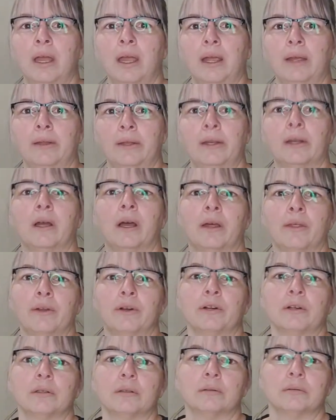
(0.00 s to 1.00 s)
And then
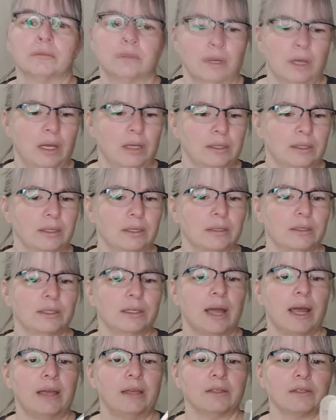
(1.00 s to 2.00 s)
other
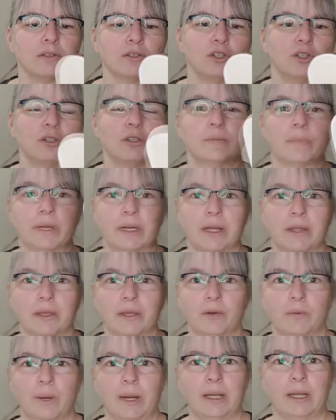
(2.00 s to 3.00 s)
styles of shoes, but
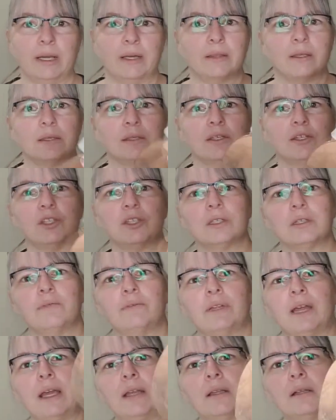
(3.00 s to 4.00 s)
nothing quite like this. It's just a
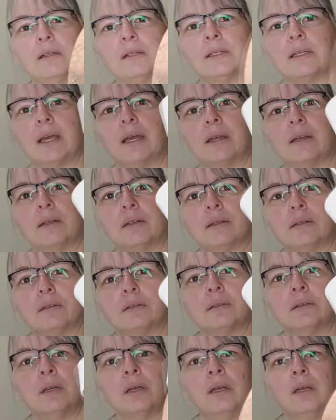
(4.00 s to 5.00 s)
flat little
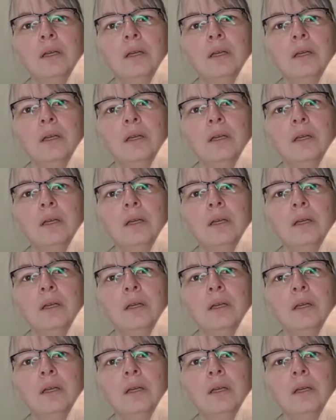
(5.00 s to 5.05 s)
sandal.